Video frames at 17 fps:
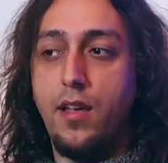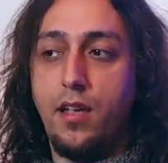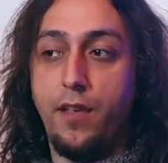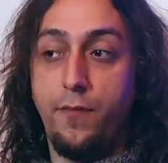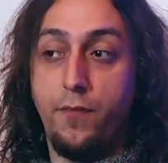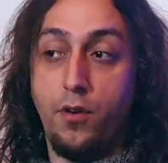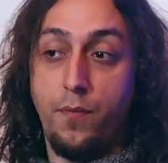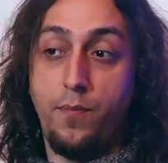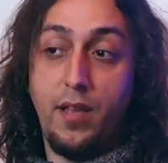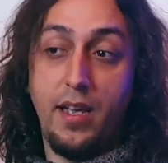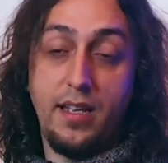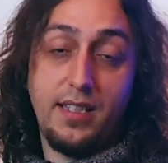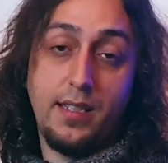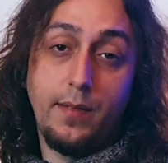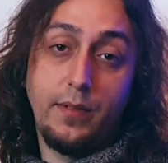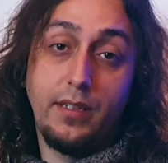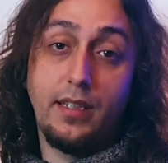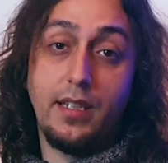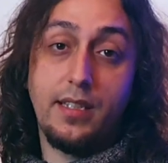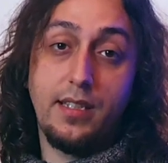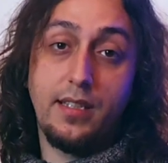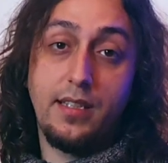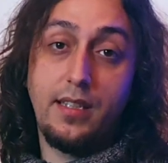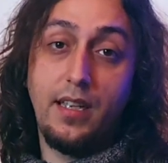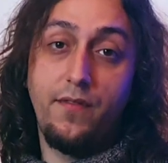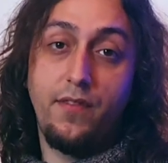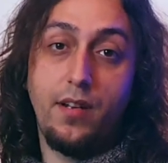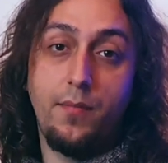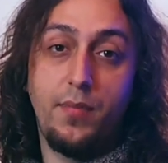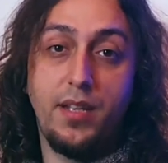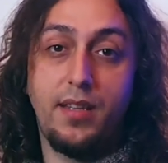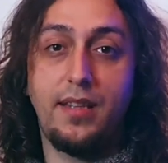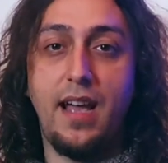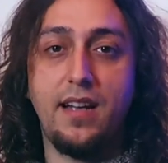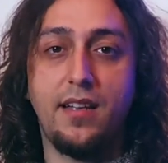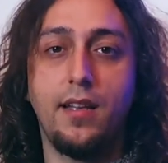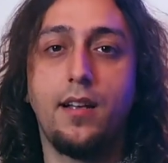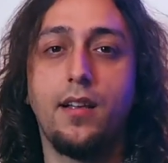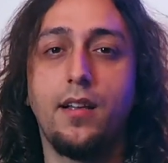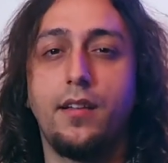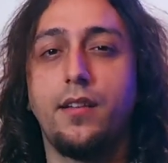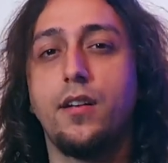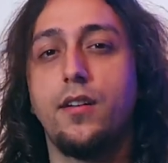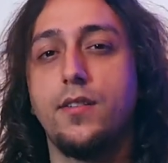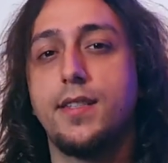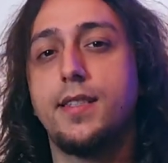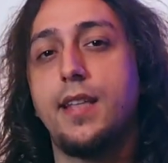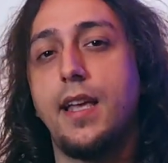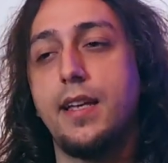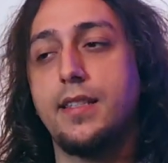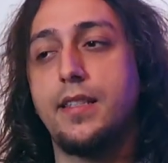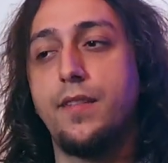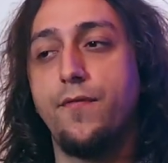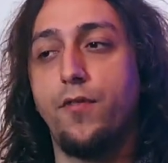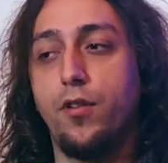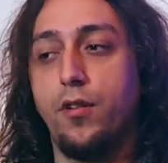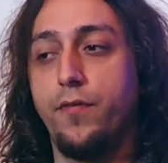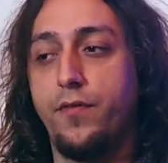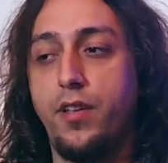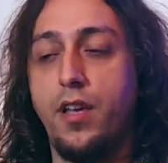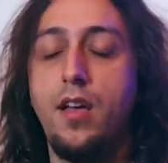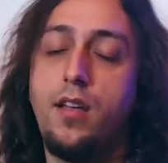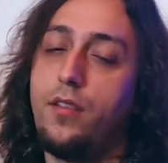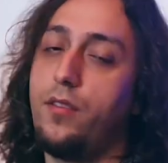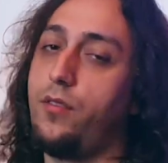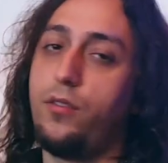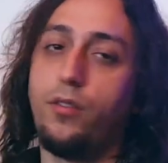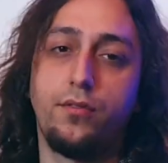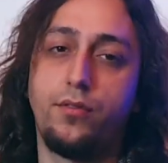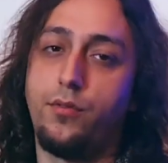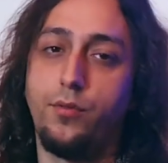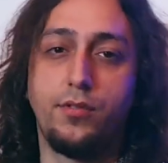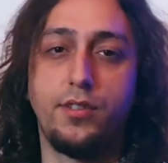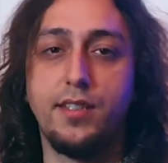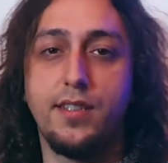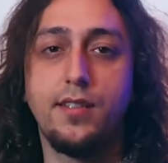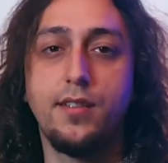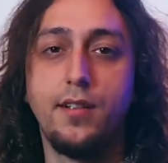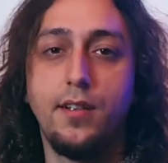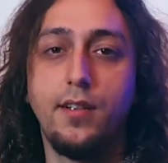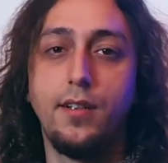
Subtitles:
If you're playing something that's even a bit tactical and there are stakes involved, don't do this.